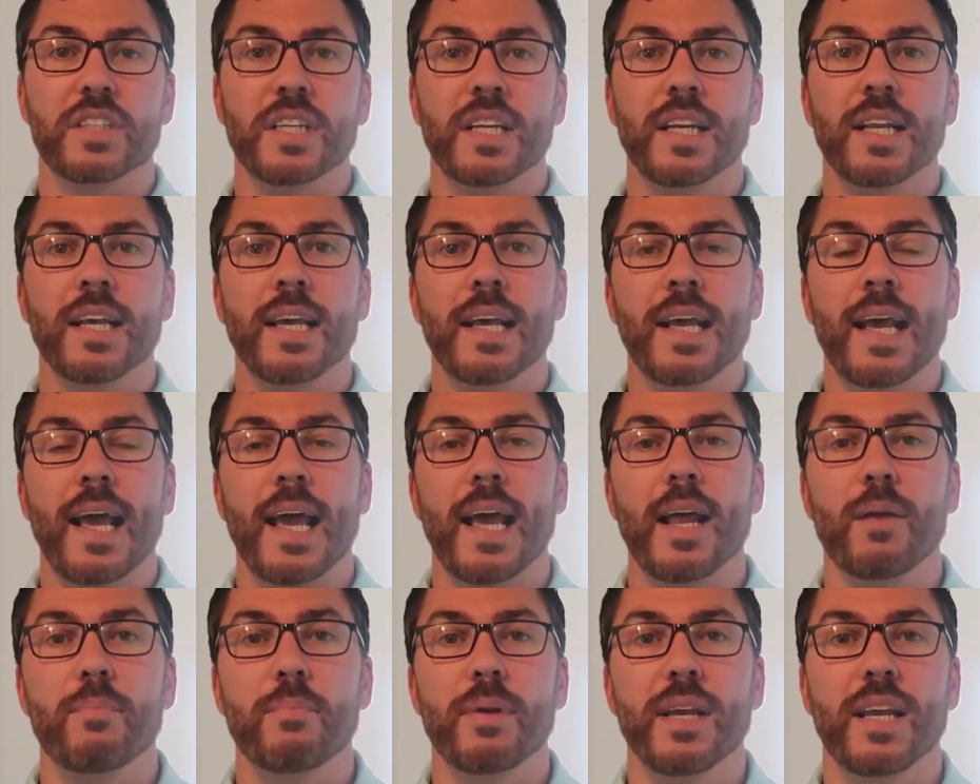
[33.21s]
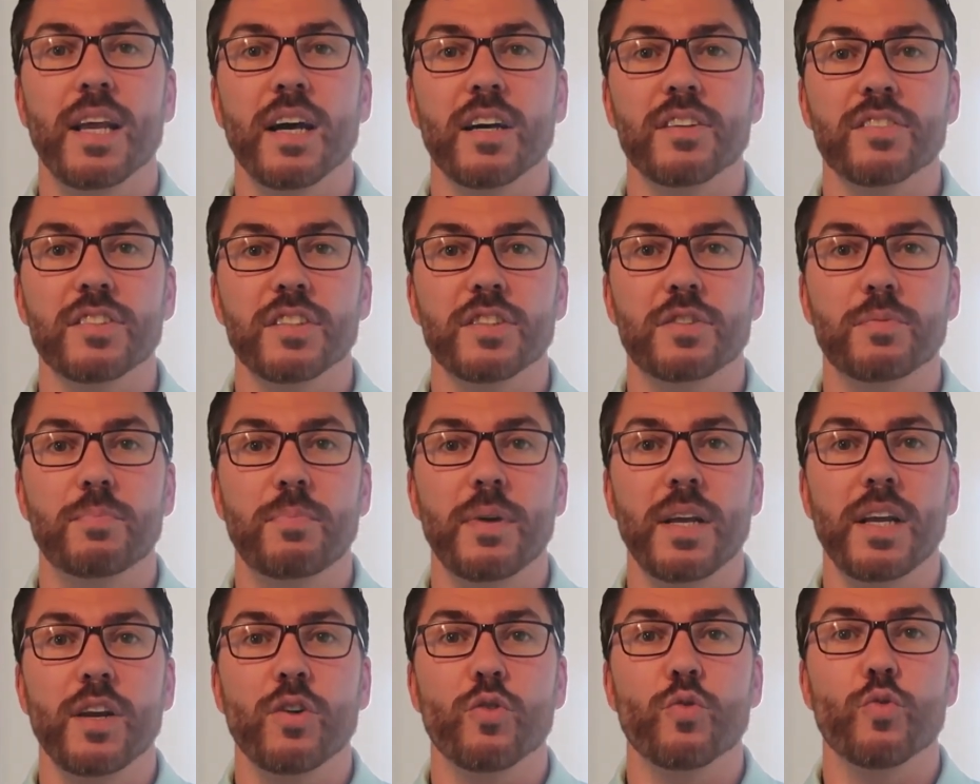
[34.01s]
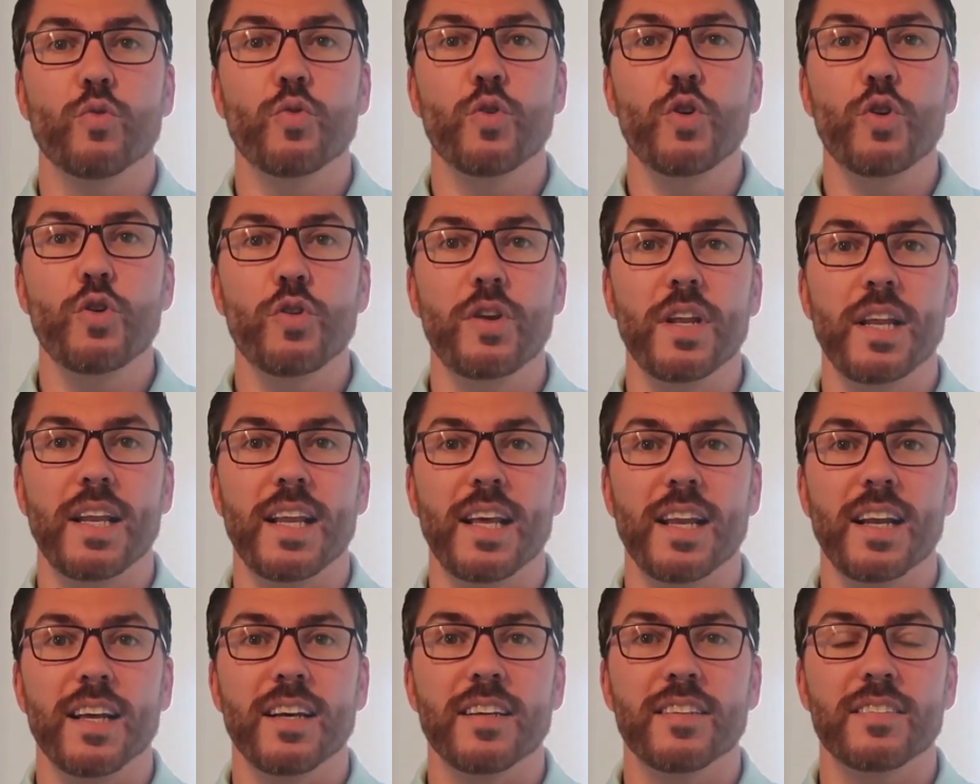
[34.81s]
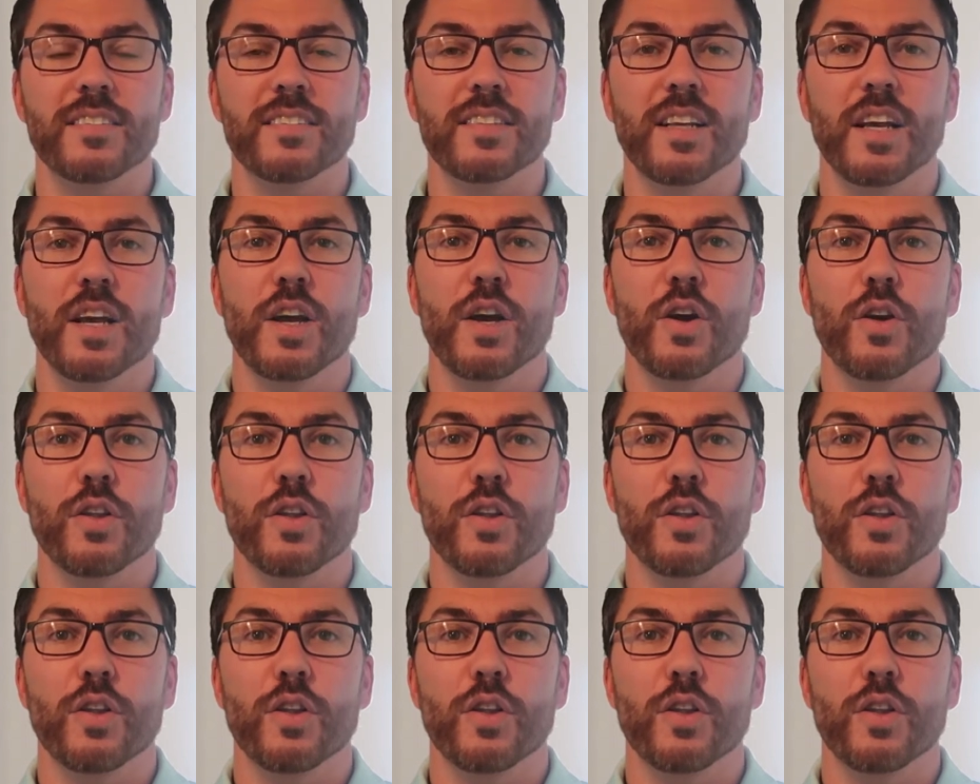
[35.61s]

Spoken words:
And because it's being rooted in us,